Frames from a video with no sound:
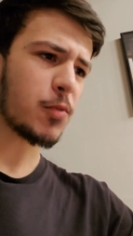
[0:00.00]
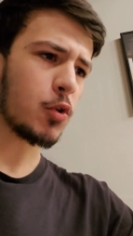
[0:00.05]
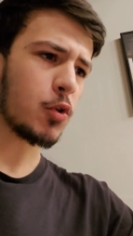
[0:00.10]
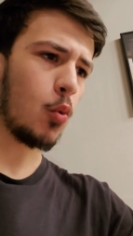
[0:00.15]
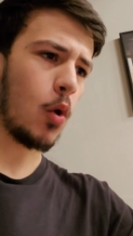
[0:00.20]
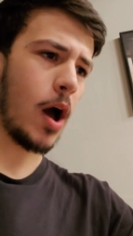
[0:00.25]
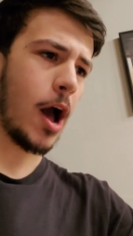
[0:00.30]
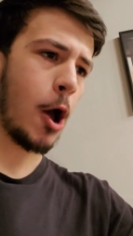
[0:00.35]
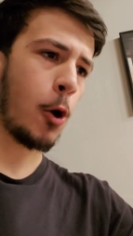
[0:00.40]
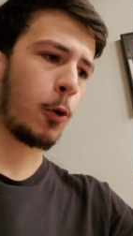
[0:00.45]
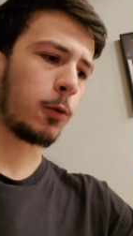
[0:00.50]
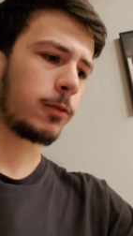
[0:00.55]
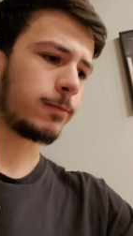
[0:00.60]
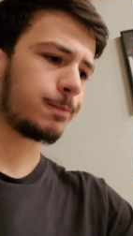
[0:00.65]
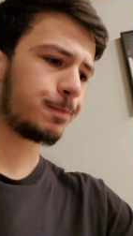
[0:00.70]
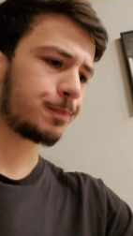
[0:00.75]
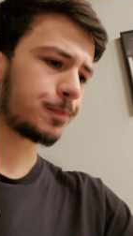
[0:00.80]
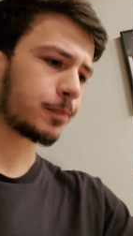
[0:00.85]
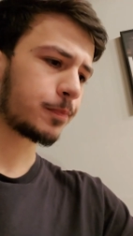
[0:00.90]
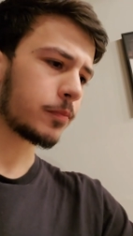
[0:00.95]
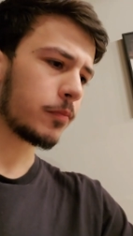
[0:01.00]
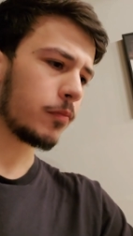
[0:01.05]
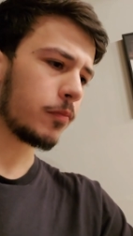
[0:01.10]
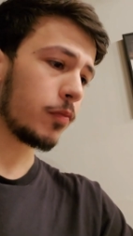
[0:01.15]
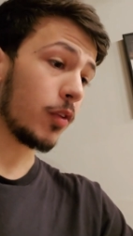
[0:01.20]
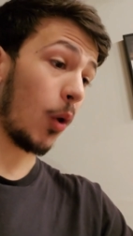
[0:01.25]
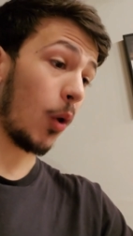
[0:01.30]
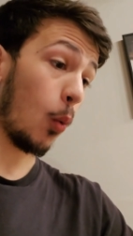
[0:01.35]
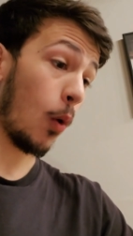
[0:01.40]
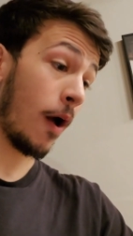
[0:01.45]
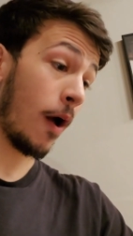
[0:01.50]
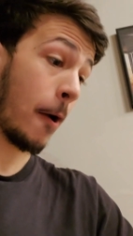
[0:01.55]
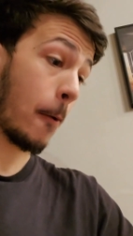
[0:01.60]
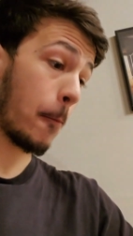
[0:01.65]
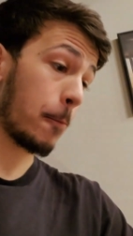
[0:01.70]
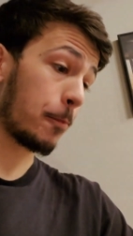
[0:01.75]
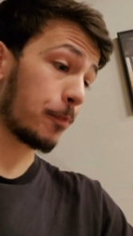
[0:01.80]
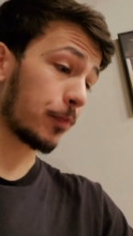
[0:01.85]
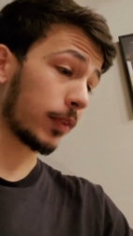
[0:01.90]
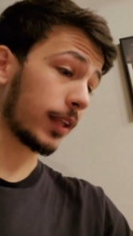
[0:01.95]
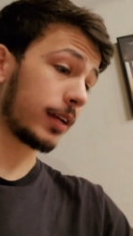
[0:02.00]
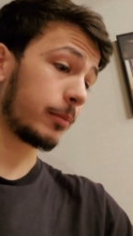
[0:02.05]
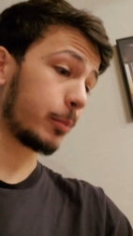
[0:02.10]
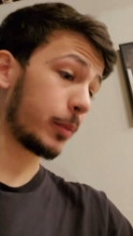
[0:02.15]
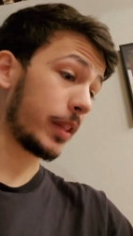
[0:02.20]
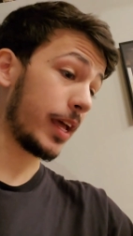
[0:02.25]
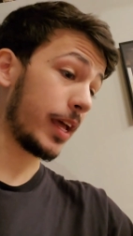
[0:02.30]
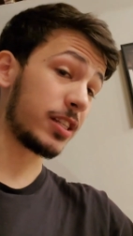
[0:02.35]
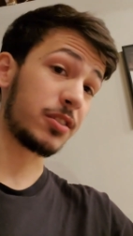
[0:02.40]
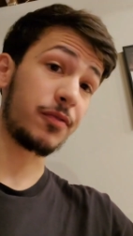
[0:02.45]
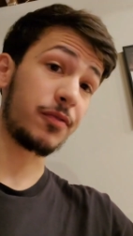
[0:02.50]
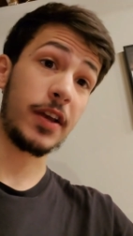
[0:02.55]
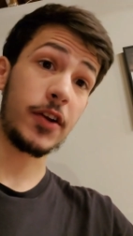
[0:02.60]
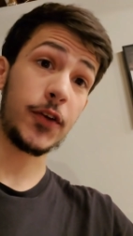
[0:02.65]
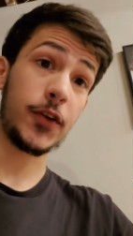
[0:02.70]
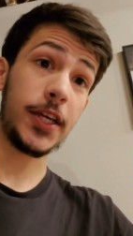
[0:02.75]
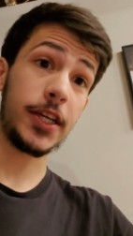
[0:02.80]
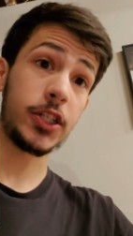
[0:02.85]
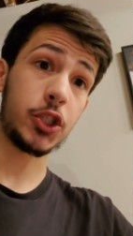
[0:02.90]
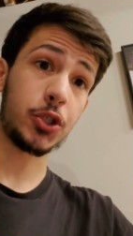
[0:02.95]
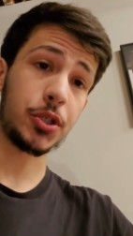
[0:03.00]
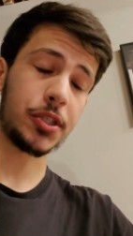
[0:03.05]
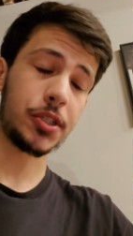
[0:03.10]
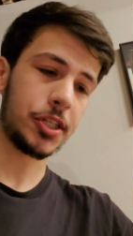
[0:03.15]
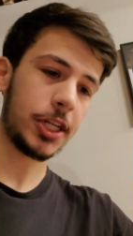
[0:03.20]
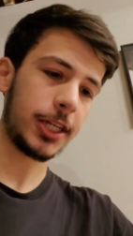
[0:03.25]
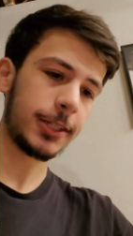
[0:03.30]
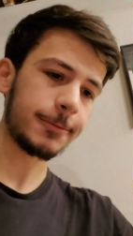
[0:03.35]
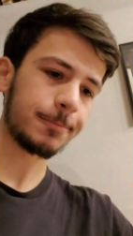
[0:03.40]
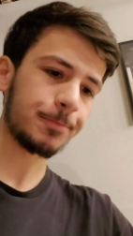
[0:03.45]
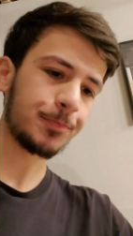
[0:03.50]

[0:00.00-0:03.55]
Wow. Wow. That is very interesting.